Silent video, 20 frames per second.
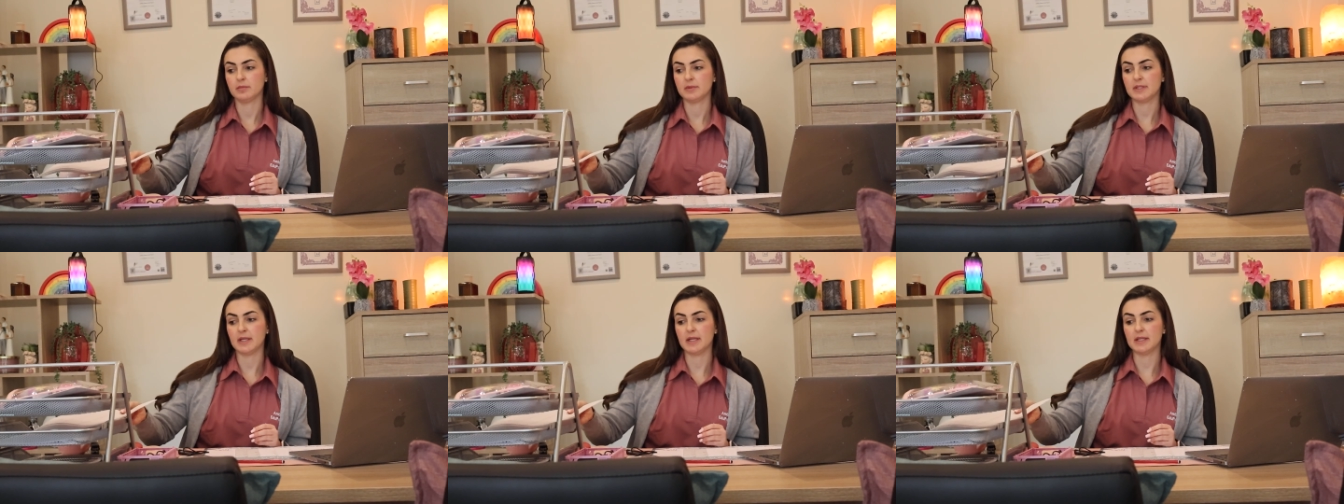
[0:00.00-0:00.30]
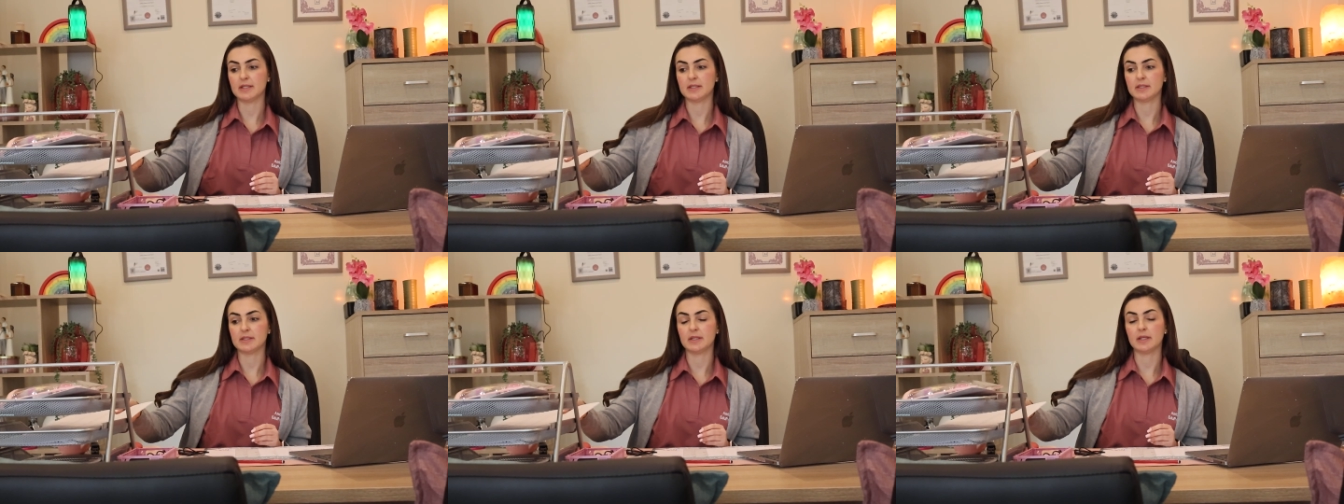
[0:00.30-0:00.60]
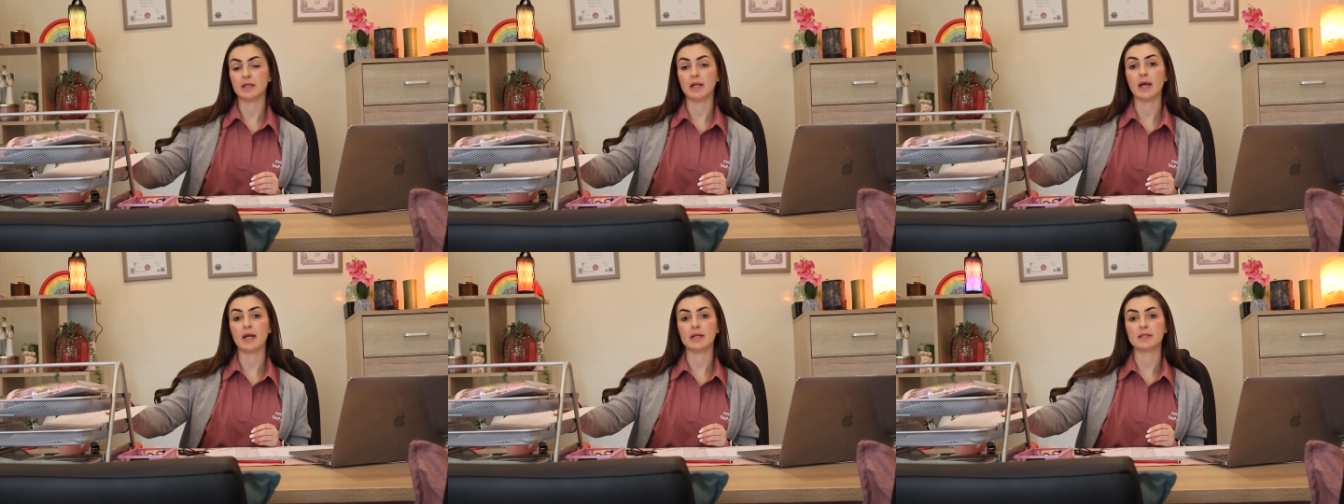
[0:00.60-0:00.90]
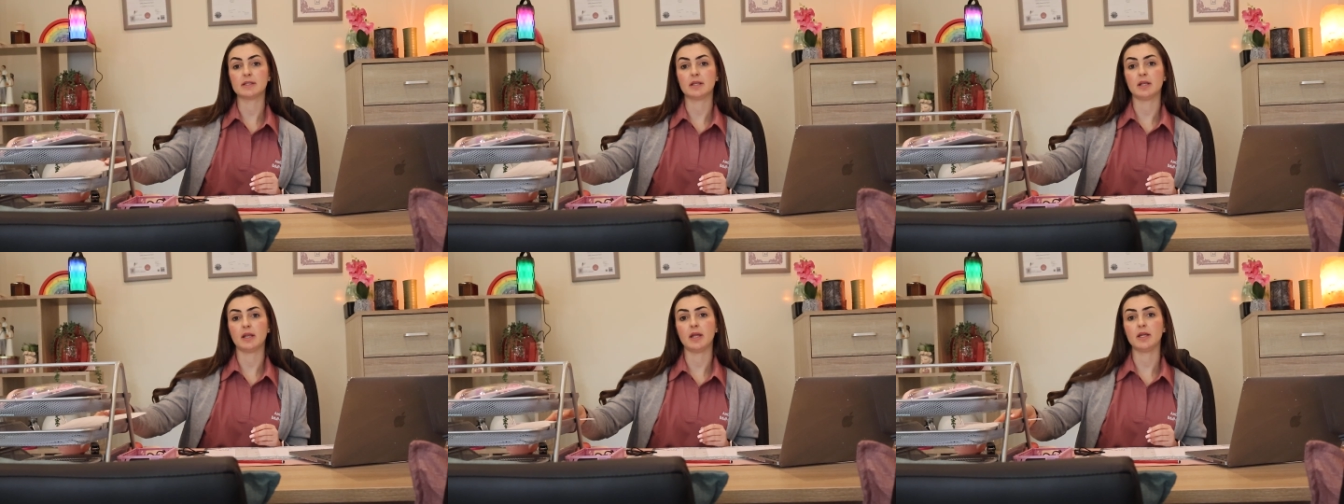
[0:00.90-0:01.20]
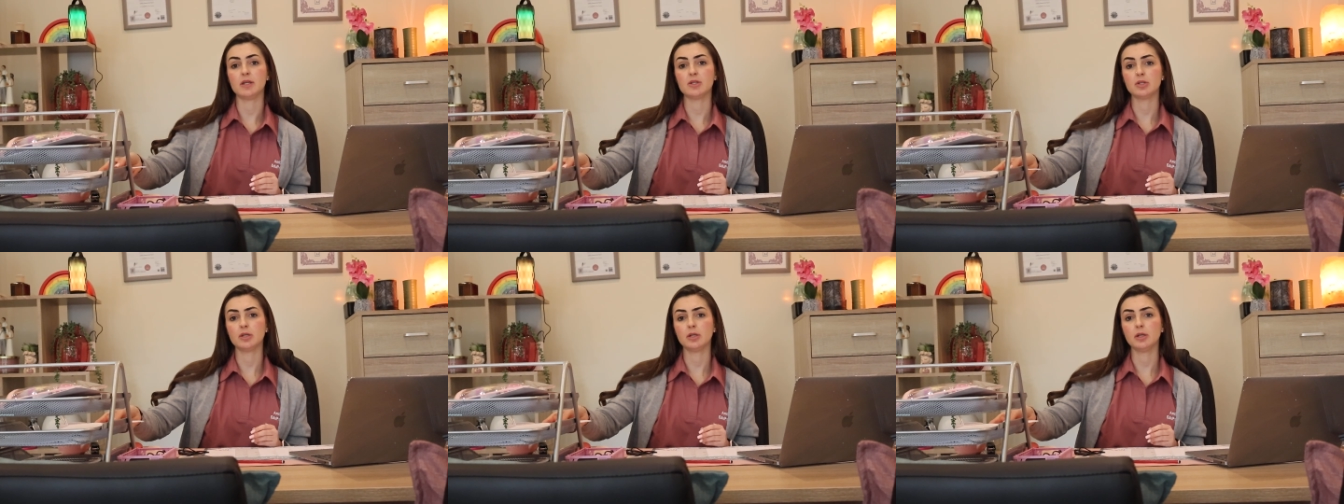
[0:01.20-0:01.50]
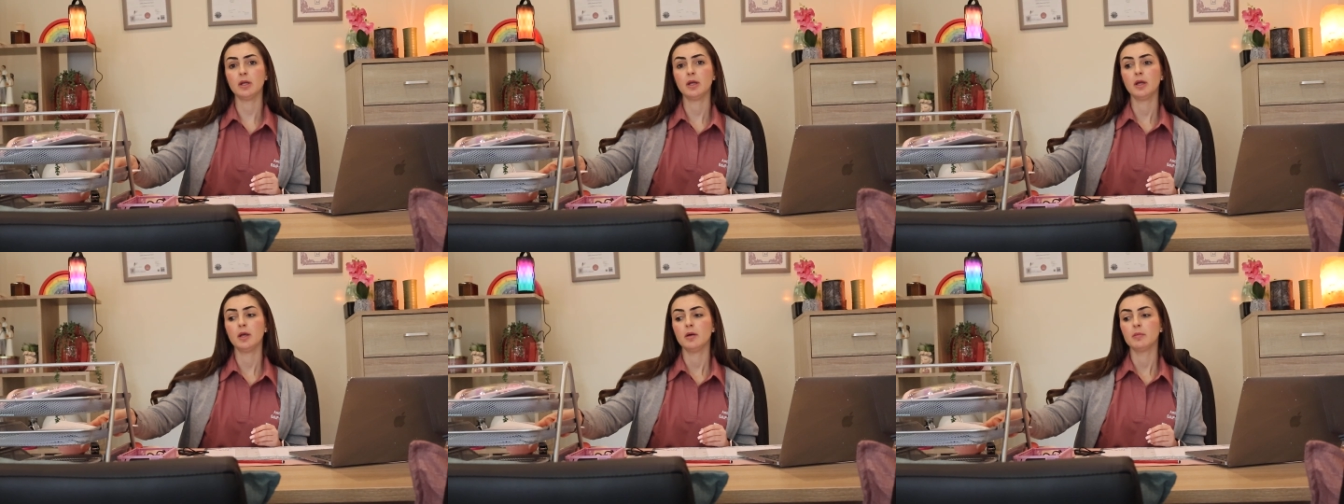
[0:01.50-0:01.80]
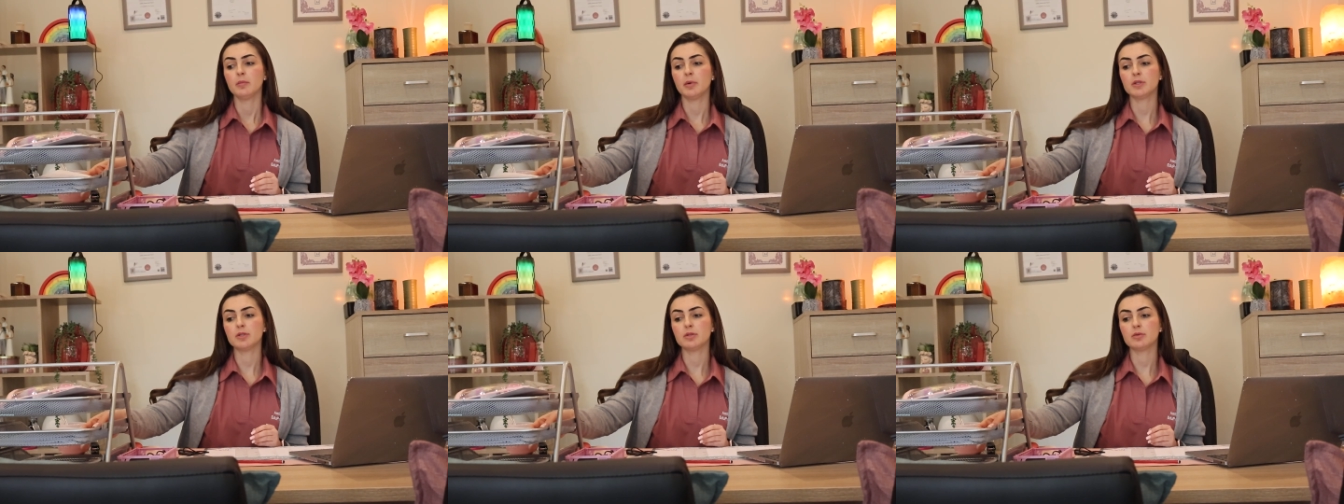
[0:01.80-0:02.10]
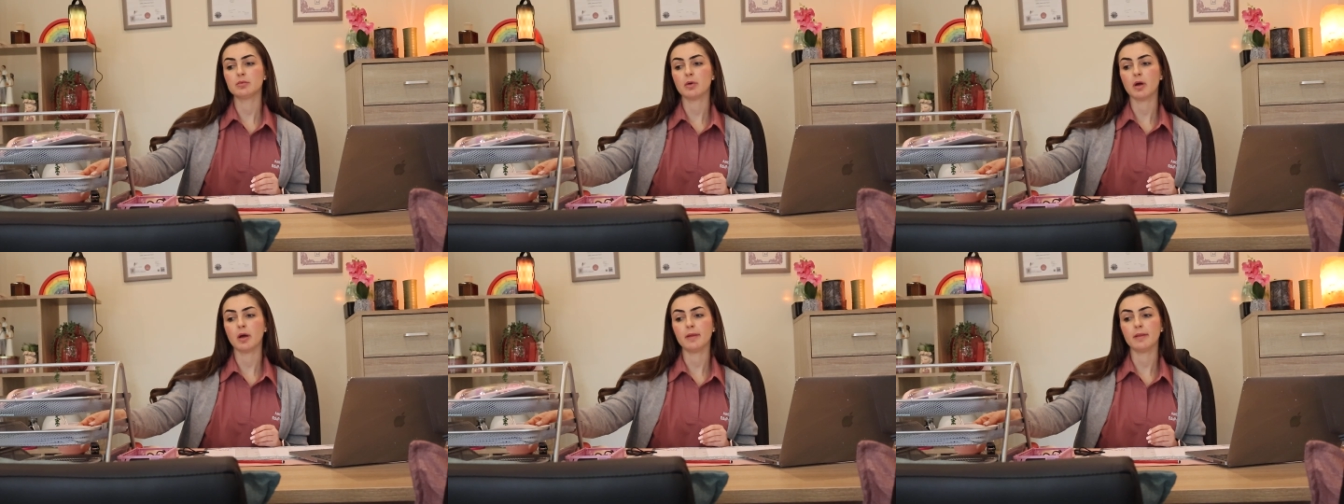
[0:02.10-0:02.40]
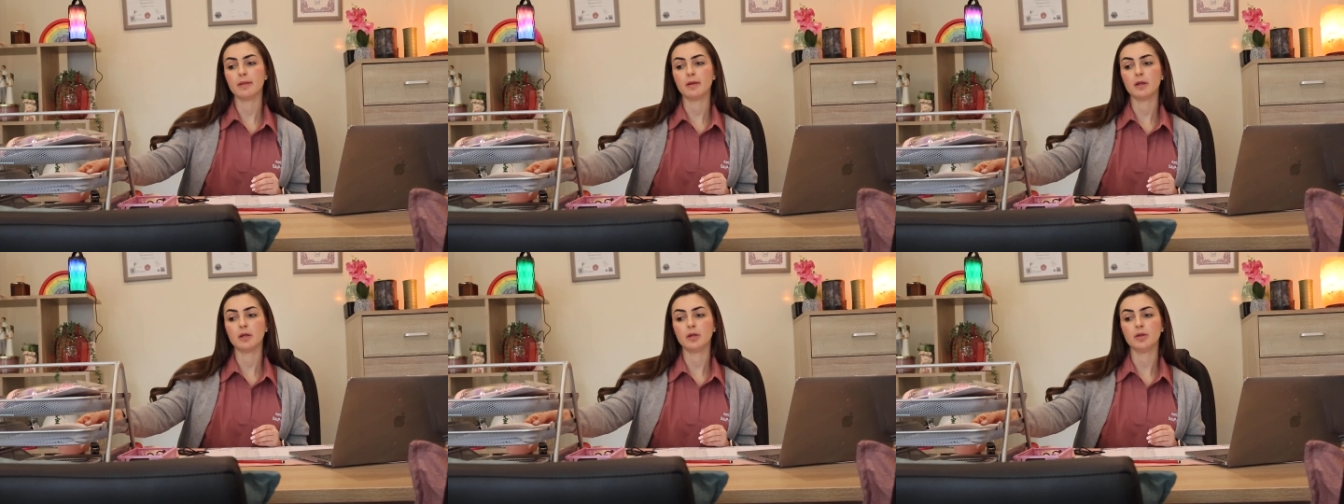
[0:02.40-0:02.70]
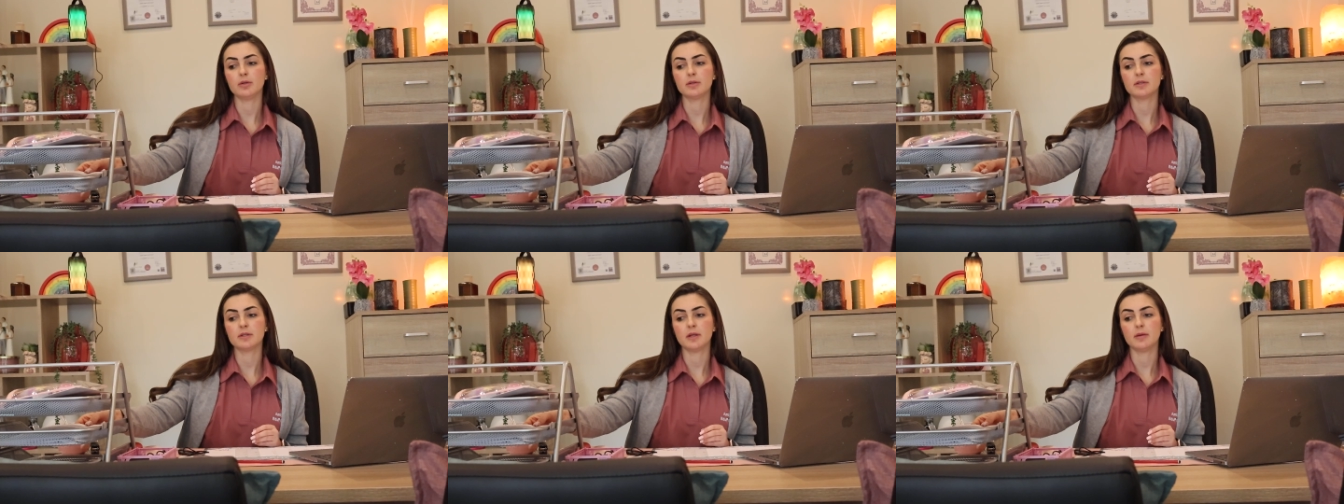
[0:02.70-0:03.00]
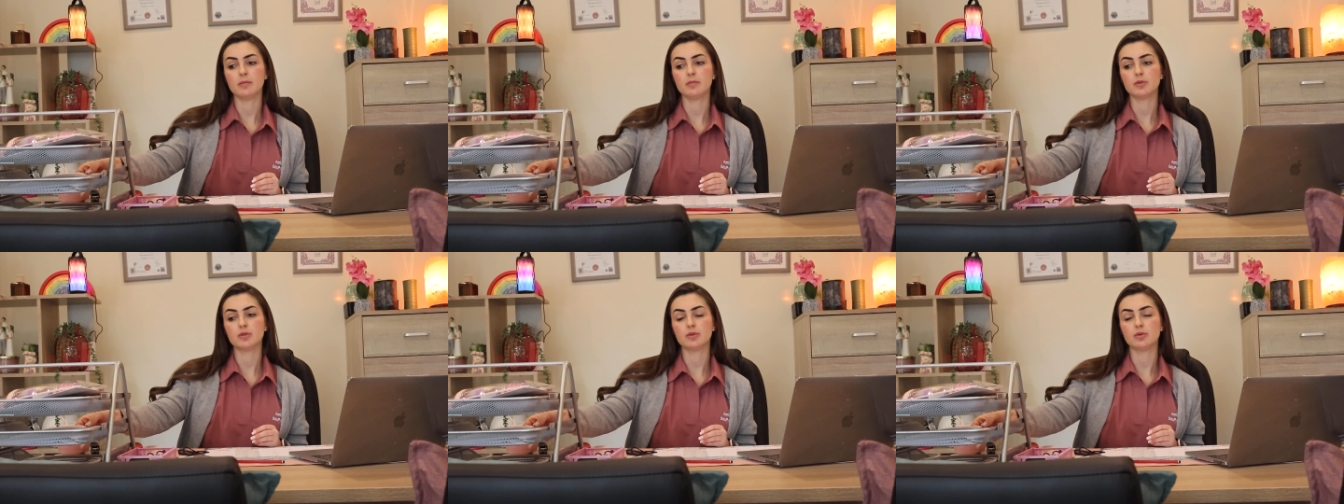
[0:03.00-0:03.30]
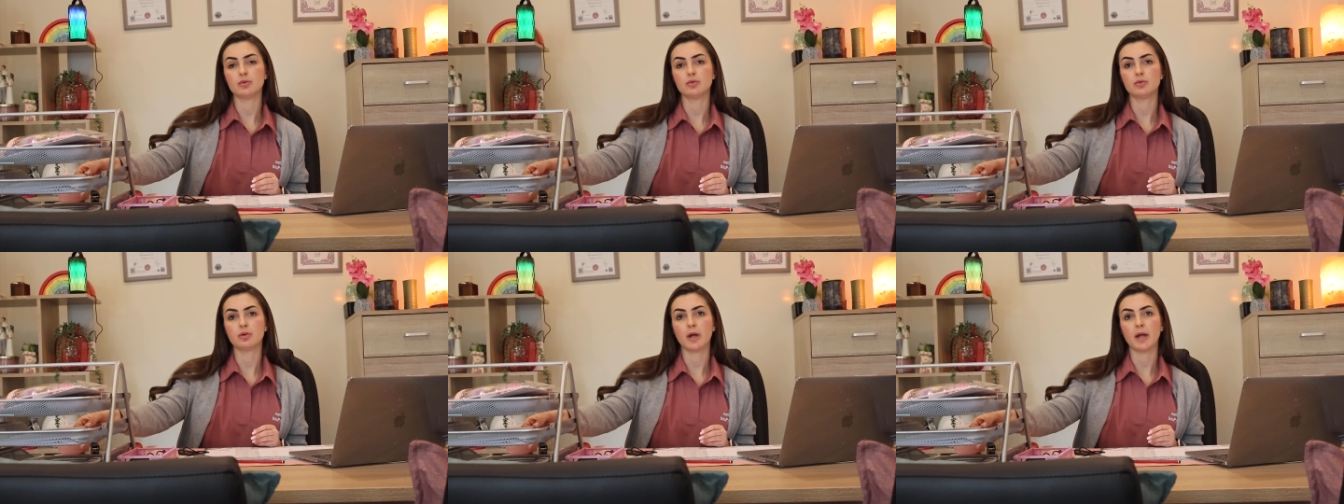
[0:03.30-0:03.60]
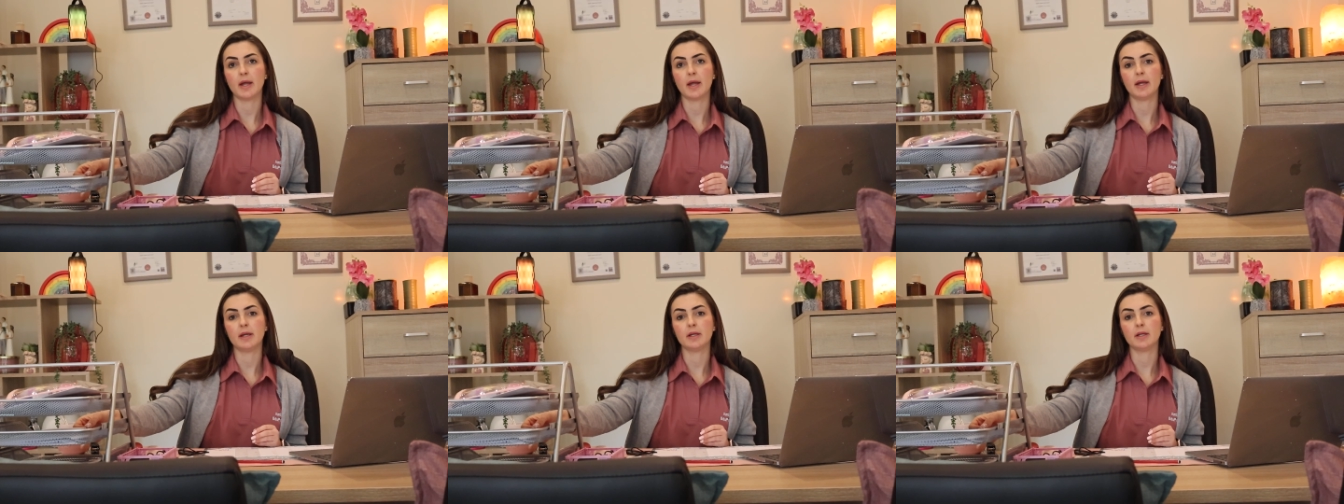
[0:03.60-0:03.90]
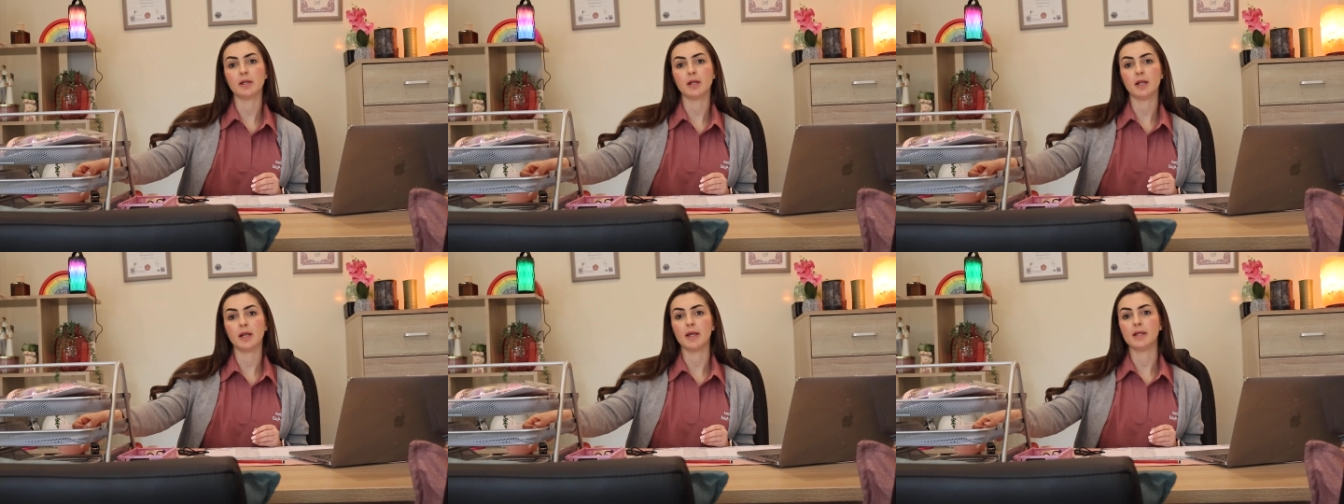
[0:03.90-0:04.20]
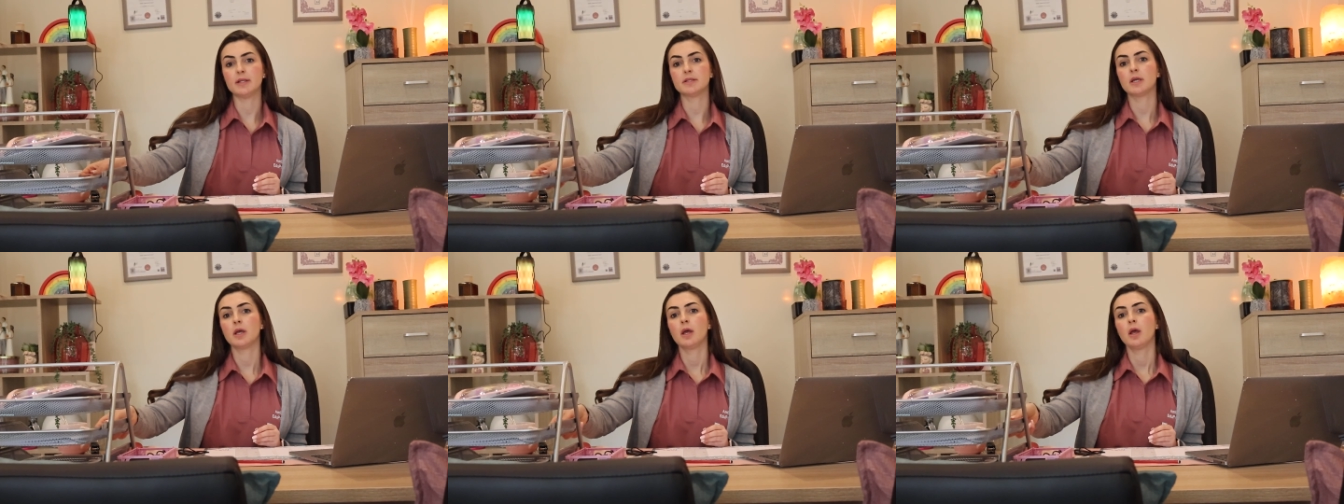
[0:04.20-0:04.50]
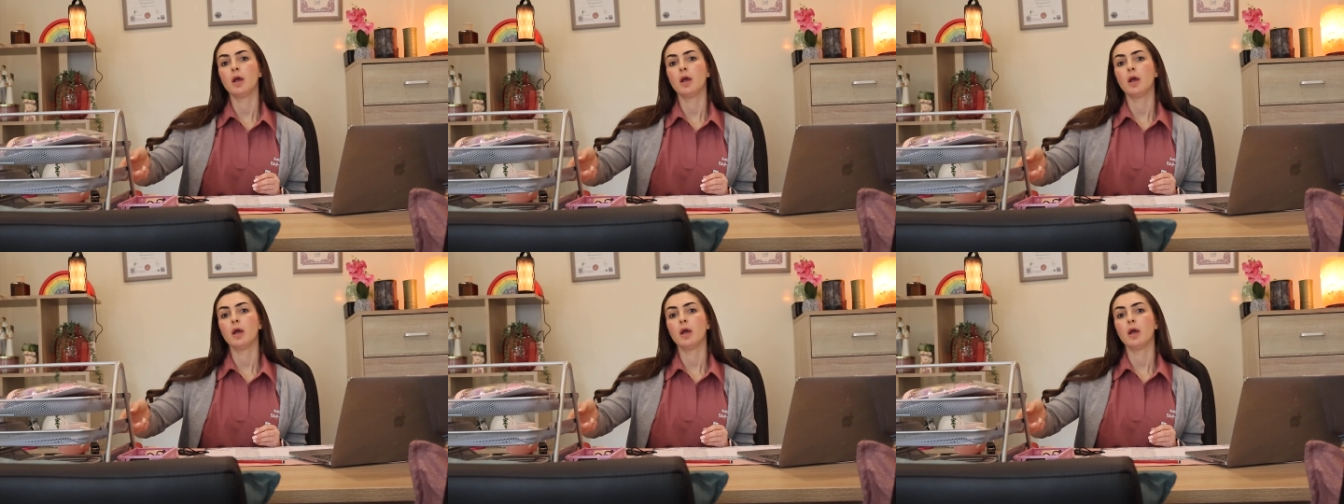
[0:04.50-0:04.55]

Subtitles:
tests in isolation, but to rather use them to triangulate